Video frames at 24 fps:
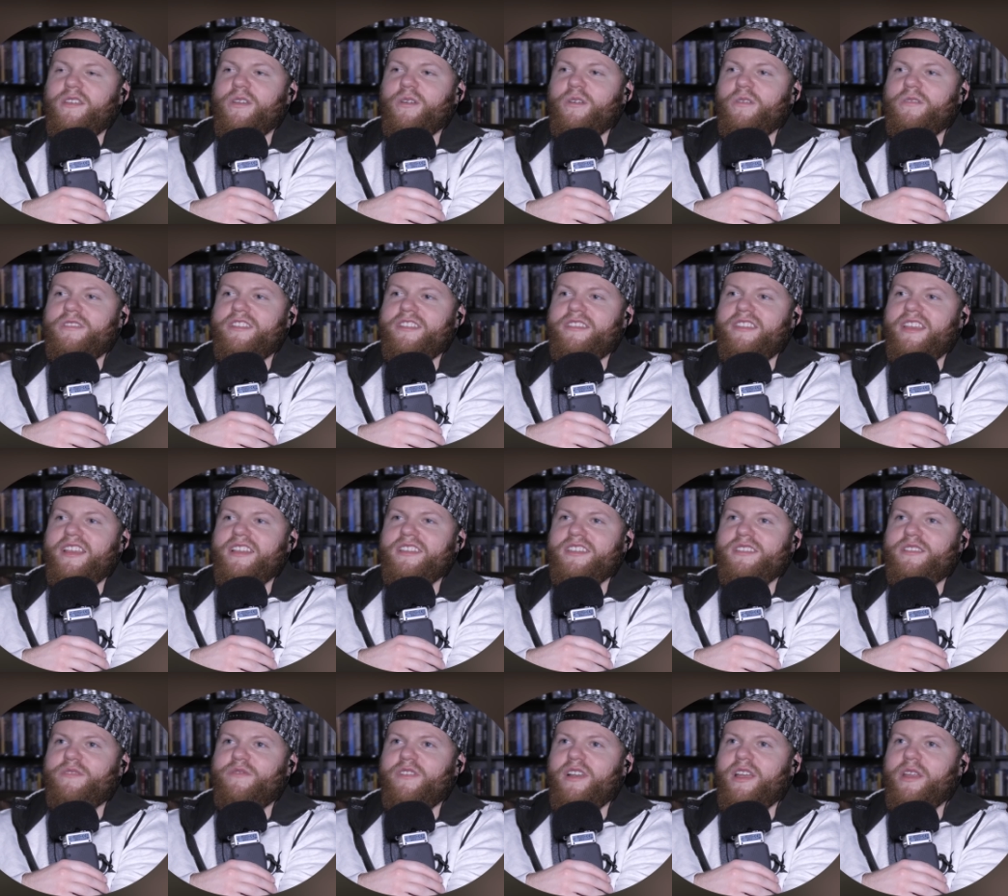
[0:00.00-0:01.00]
Yo, did they
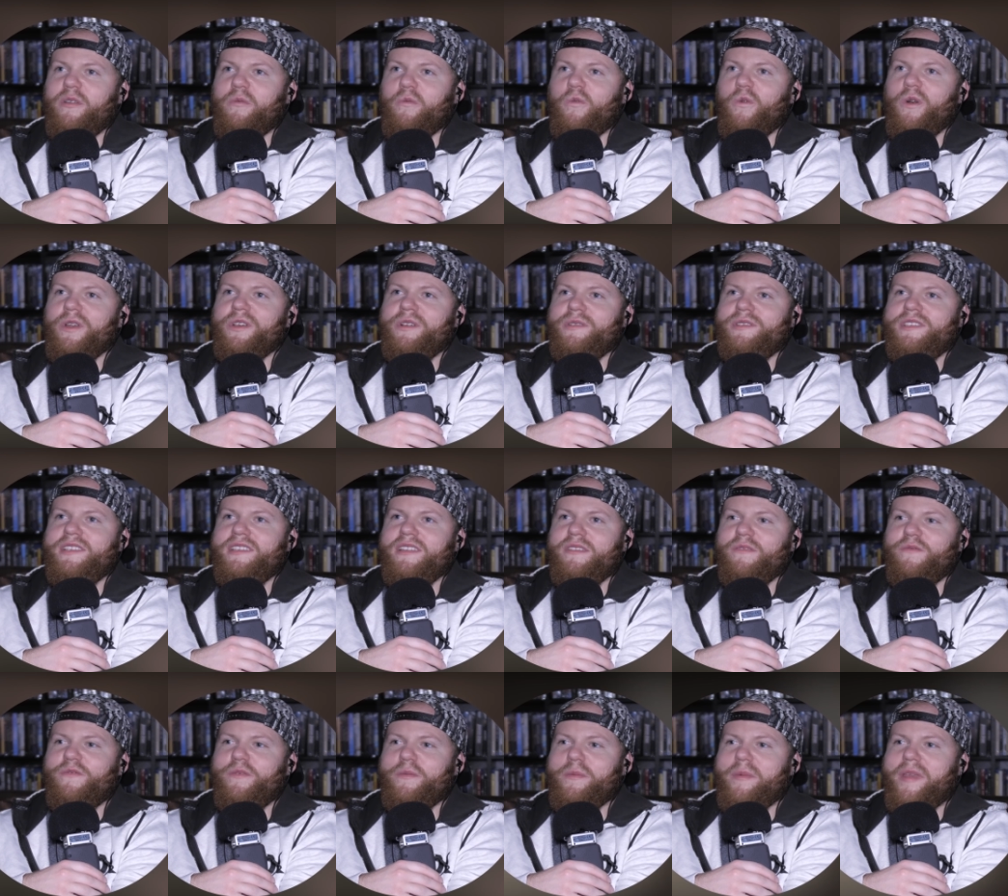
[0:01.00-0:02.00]
just find
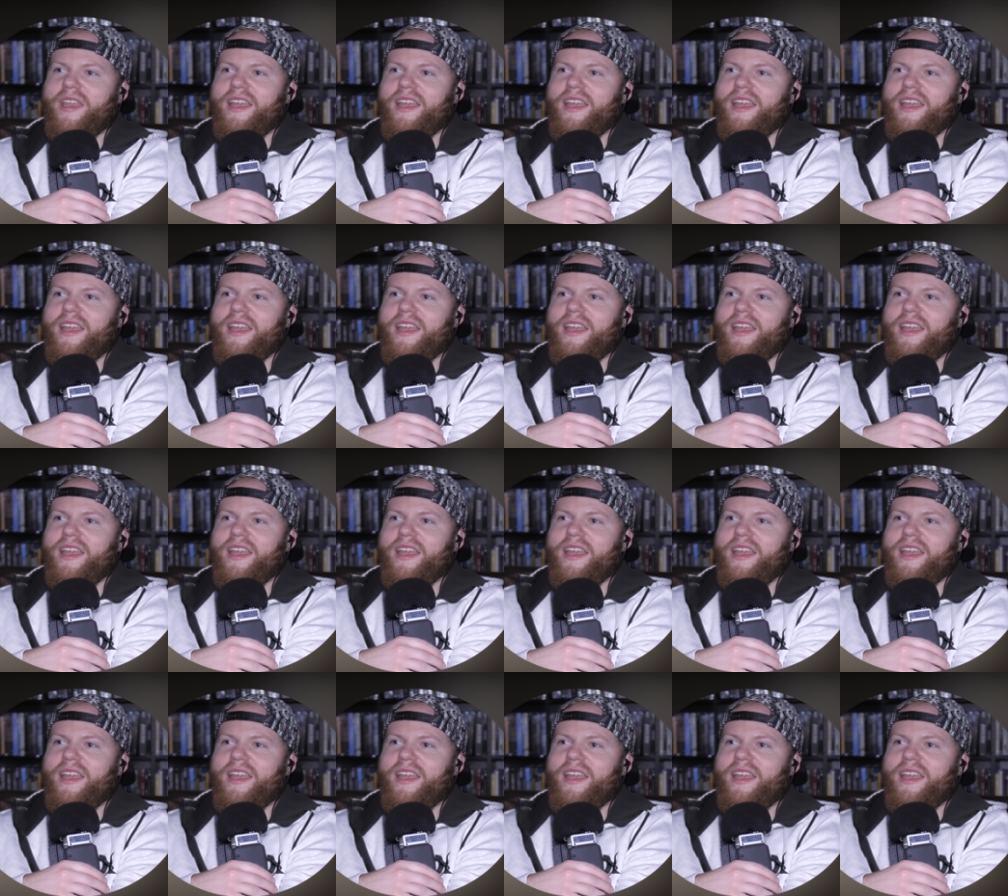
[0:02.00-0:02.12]
Wilson from